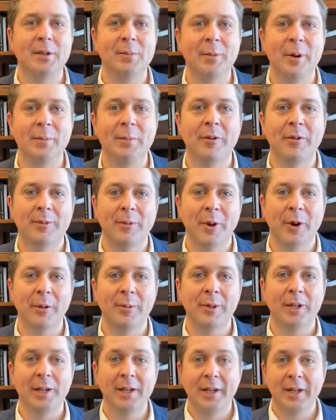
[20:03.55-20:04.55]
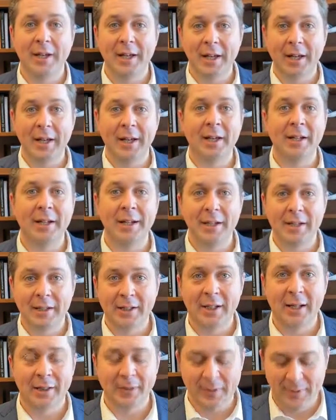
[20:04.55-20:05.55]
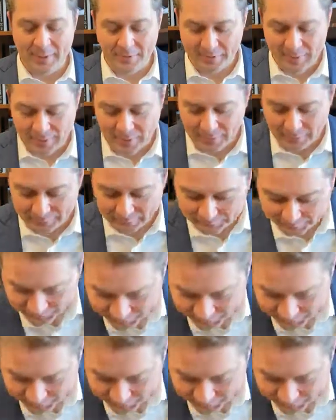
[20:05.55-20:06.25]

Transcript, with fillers: your member of parliament and let them know.